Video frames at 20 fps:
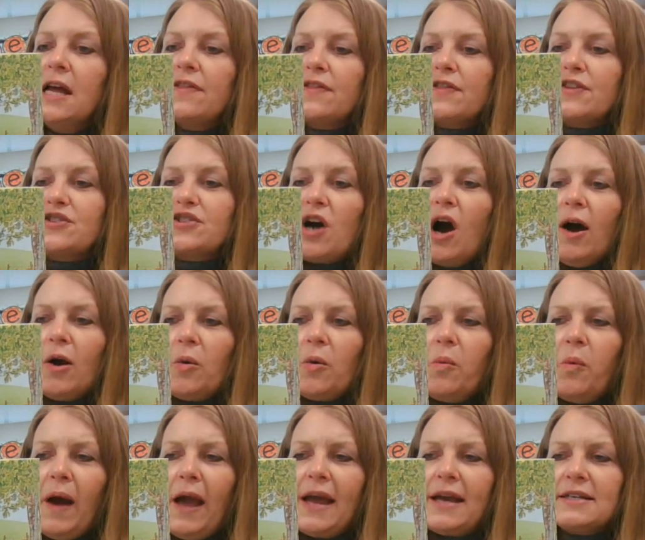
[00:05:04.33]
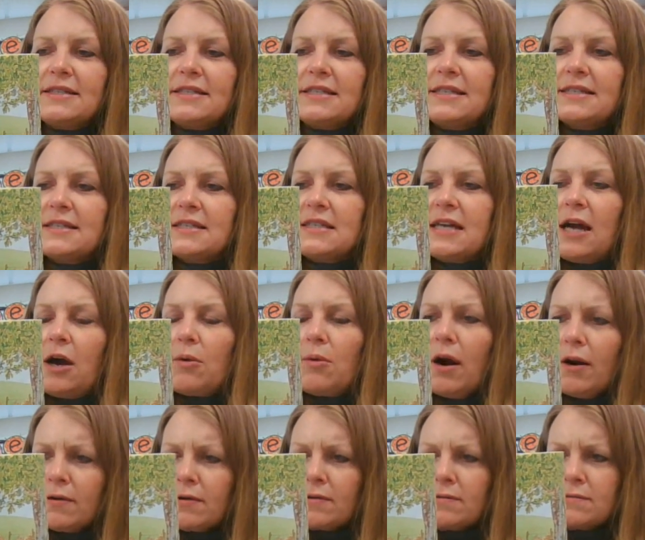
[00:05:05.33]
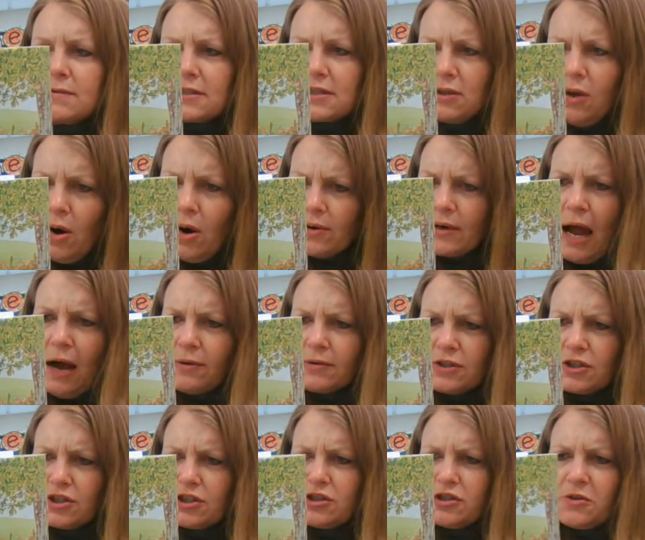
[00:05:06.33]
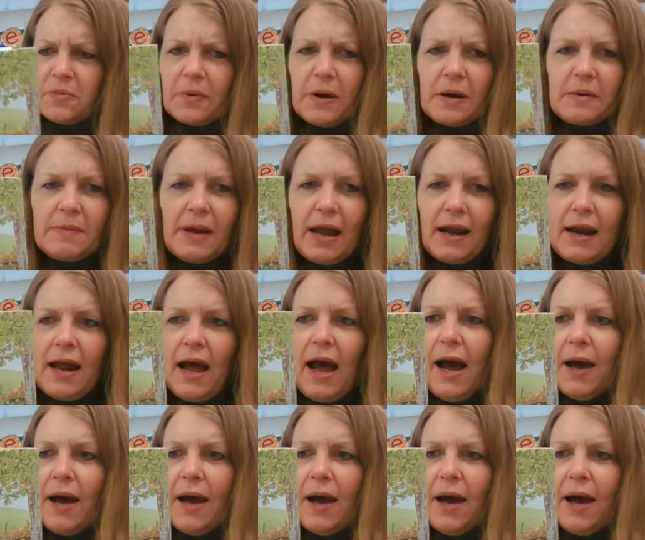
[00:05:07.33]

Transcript: The dog wagged his tail. "Oh, slow down, gingerbread man.